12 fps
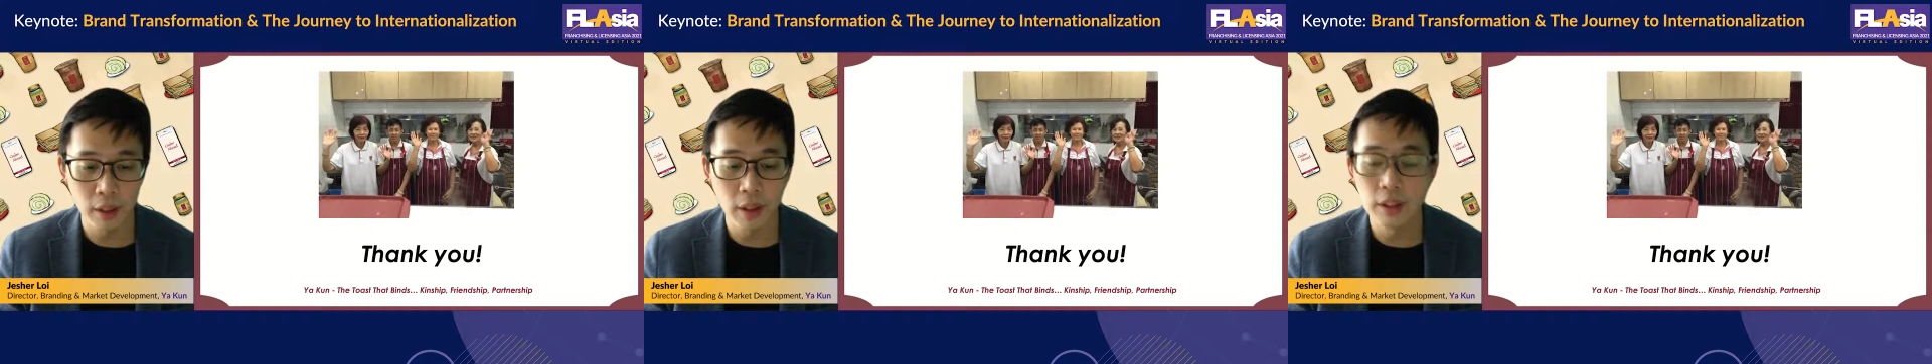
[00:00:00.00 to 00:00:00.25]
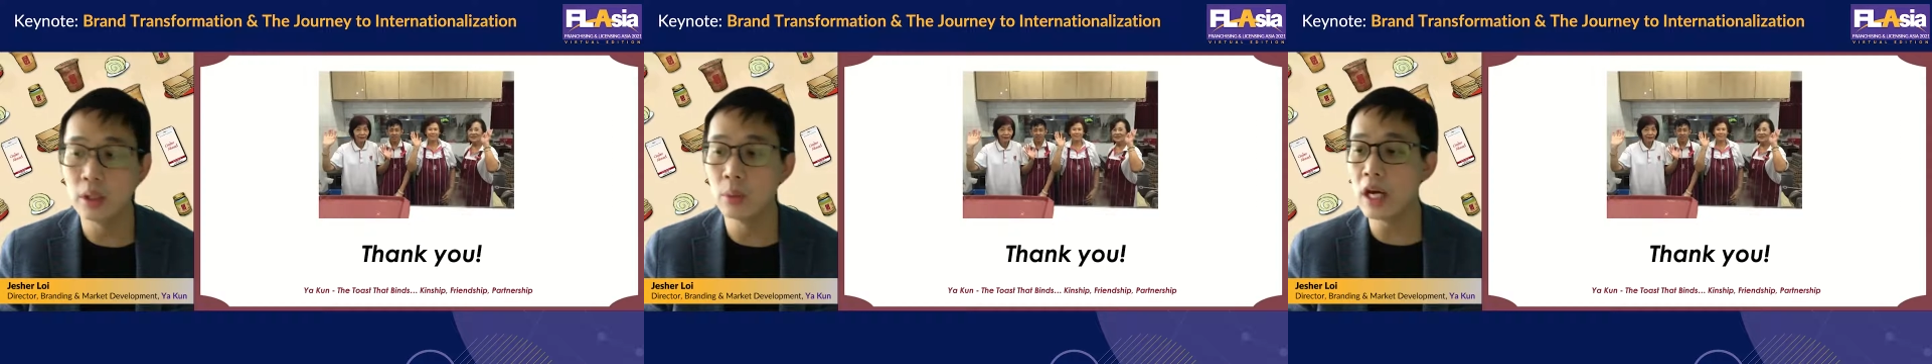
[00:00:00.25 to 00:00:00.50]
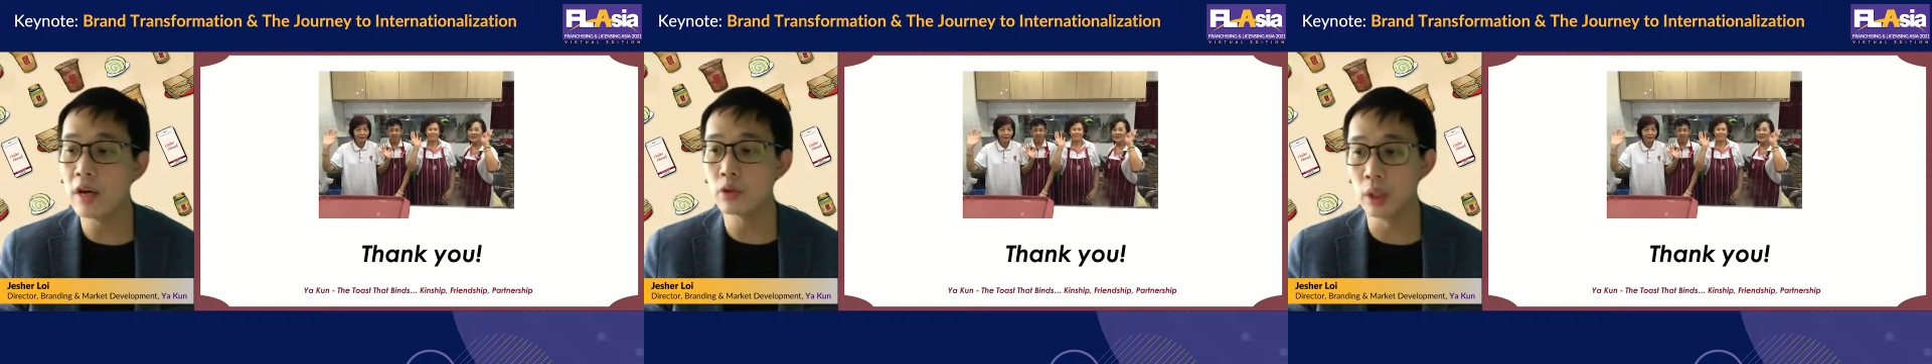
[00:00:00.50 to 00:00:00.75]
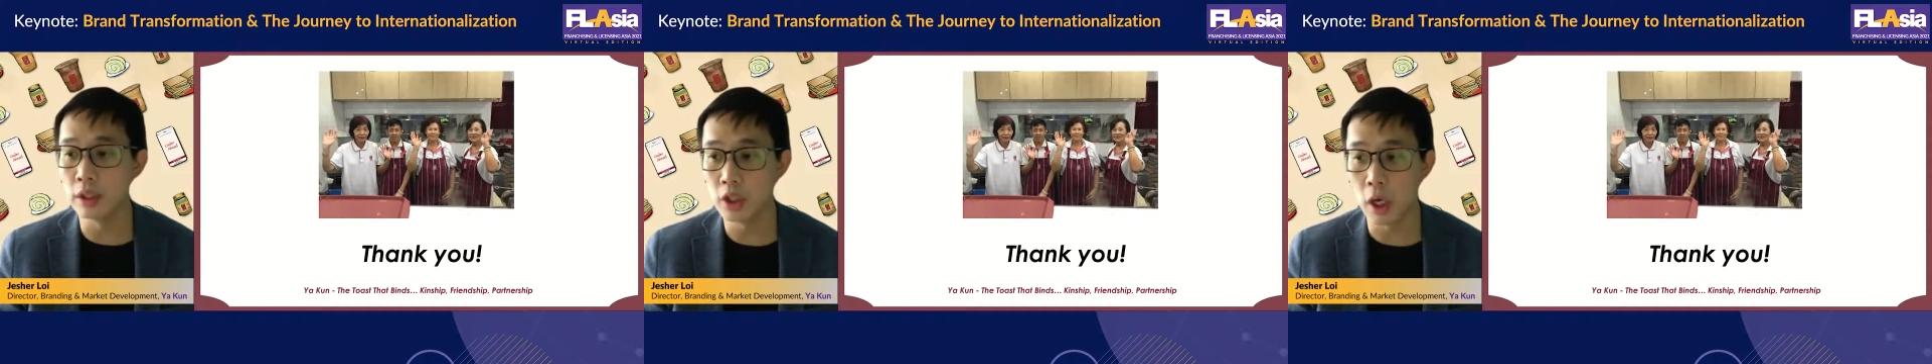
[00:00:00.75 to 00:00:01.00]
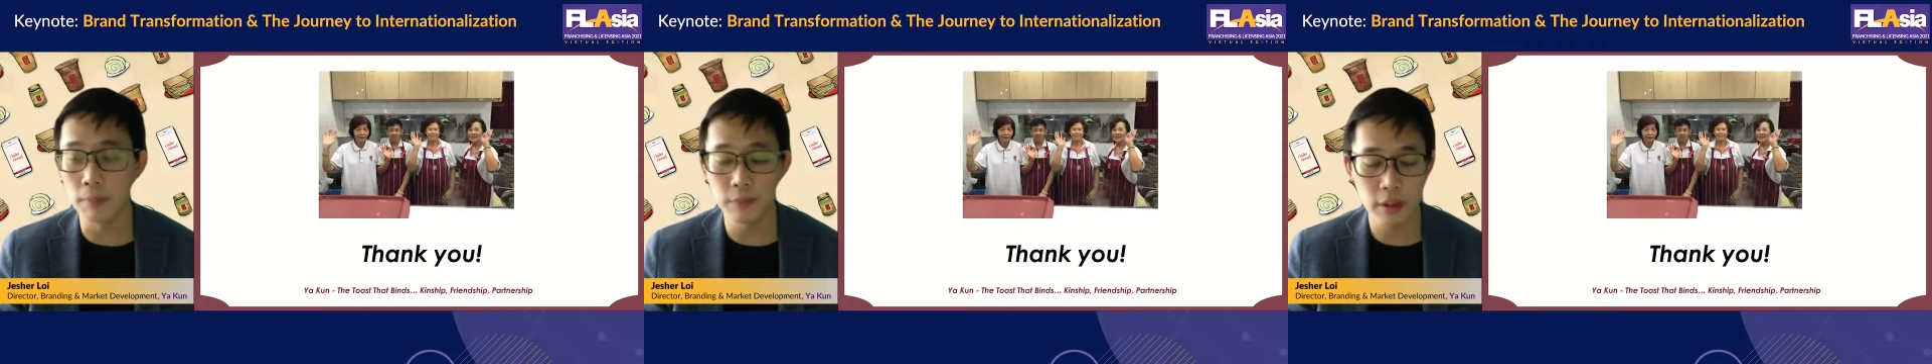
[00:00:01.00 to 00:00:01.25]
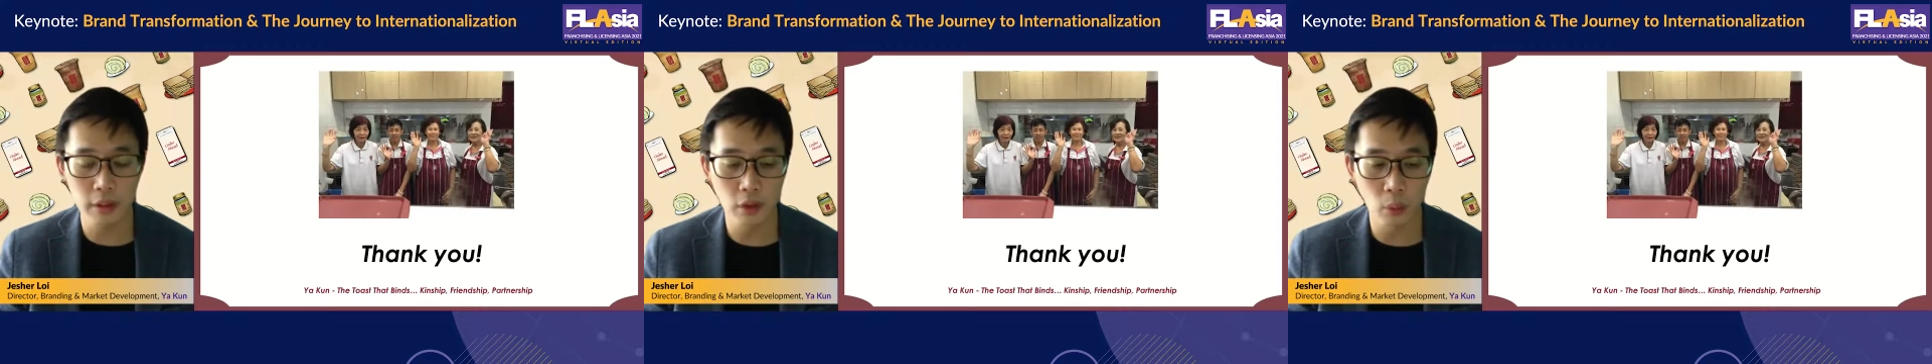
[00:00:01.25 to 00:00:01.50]
do we have to adopt?
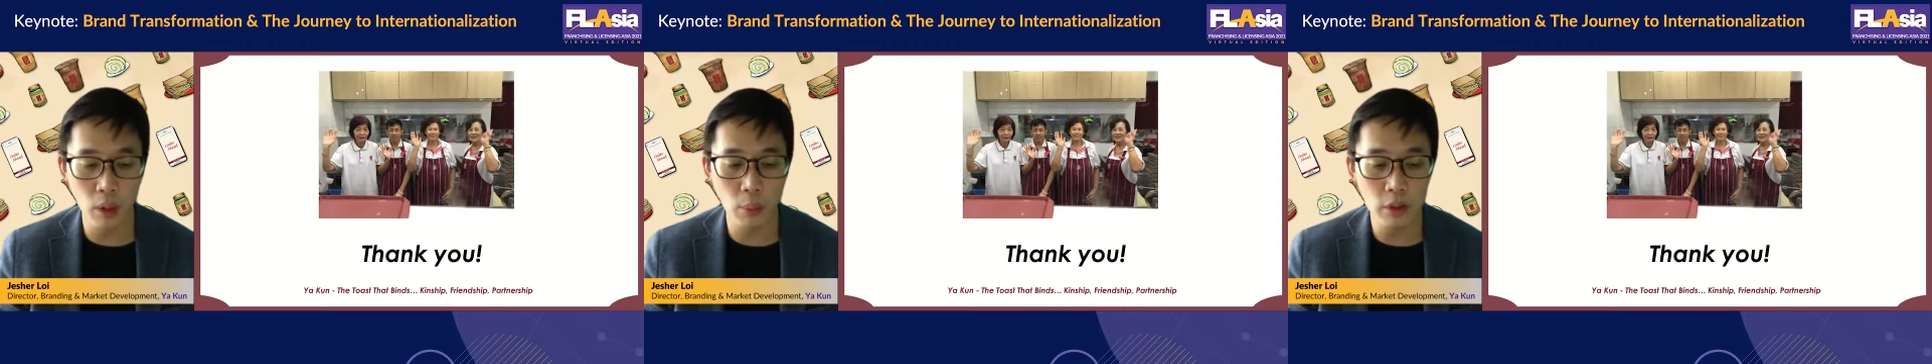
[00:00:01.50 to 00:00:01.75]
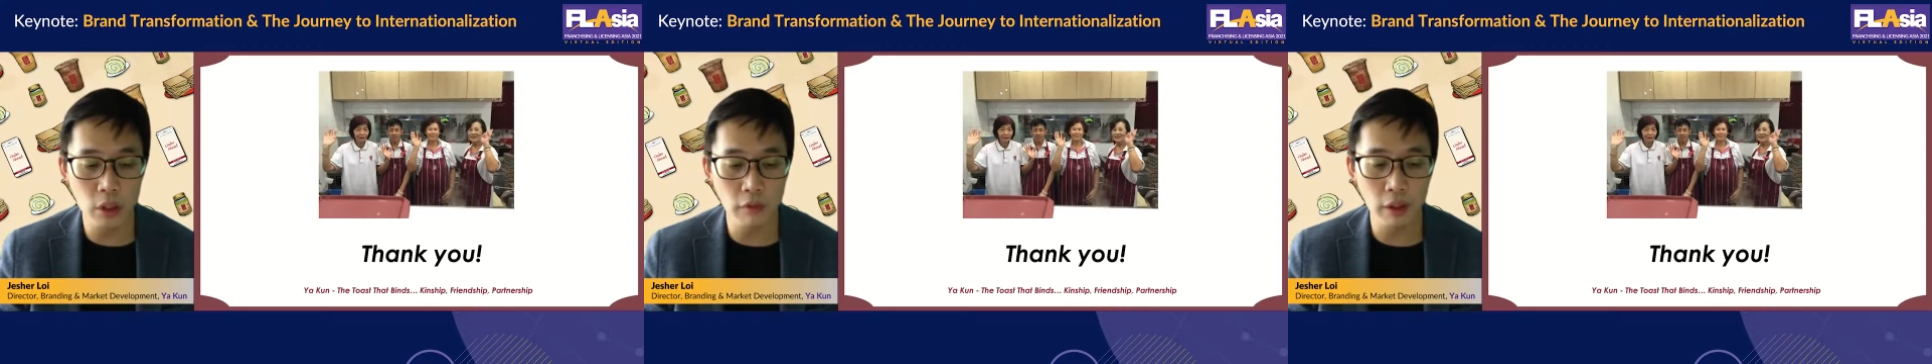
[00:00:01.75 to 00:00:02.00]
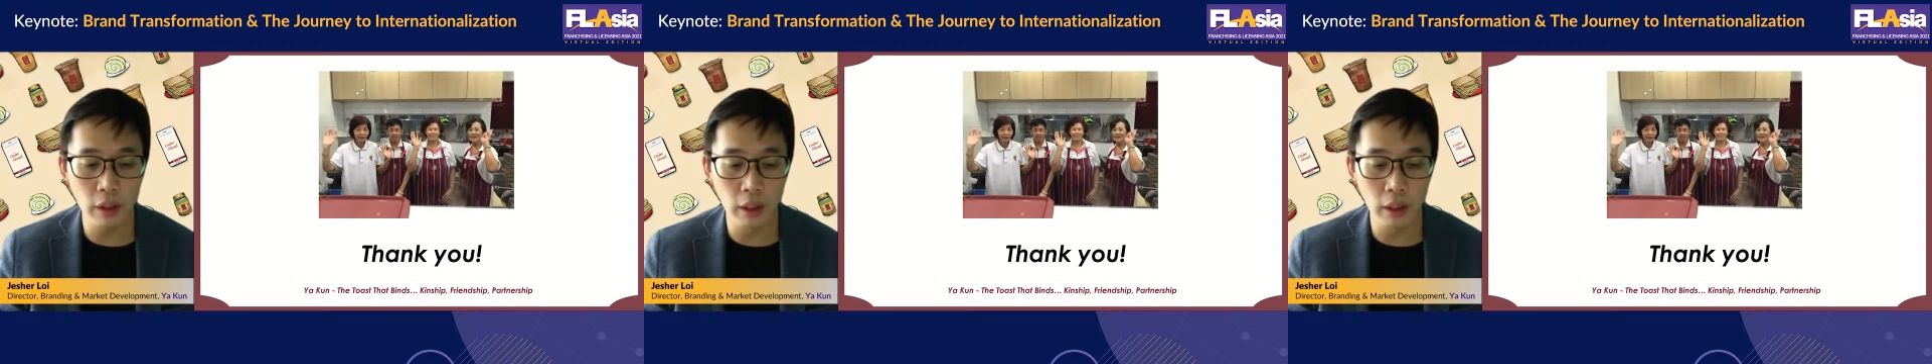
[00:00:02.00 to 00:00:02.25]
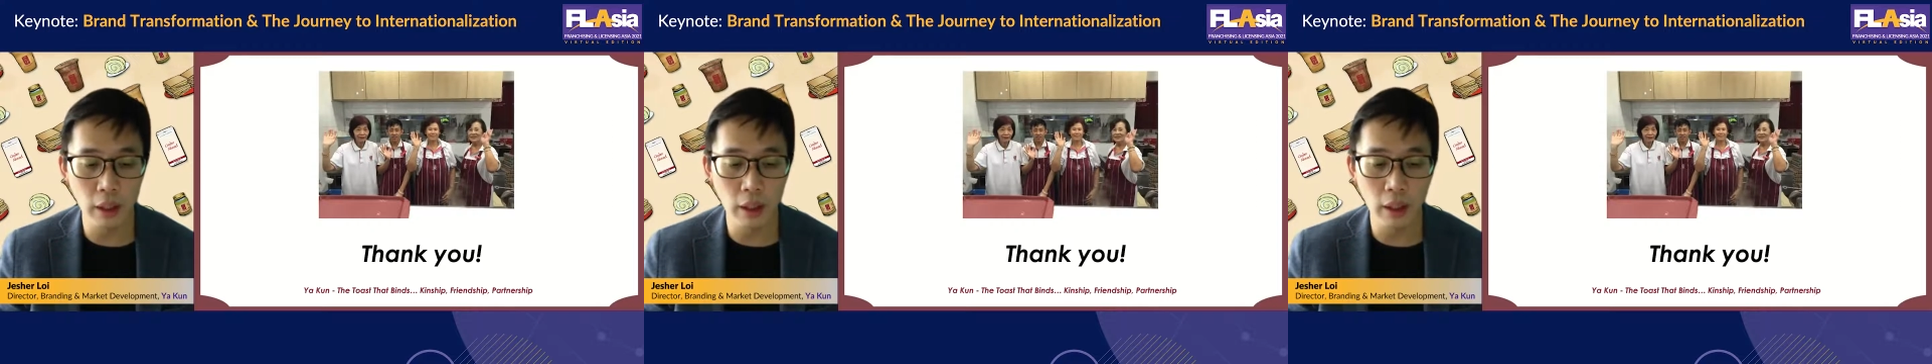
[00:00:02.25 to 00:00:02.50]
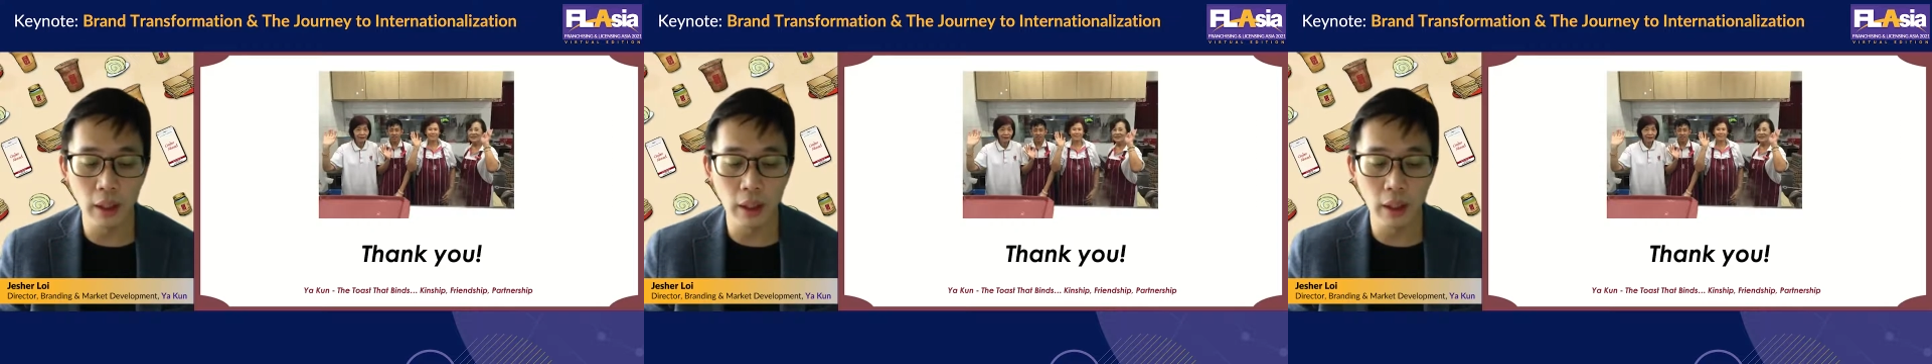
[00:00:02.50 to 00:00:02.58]
What sort of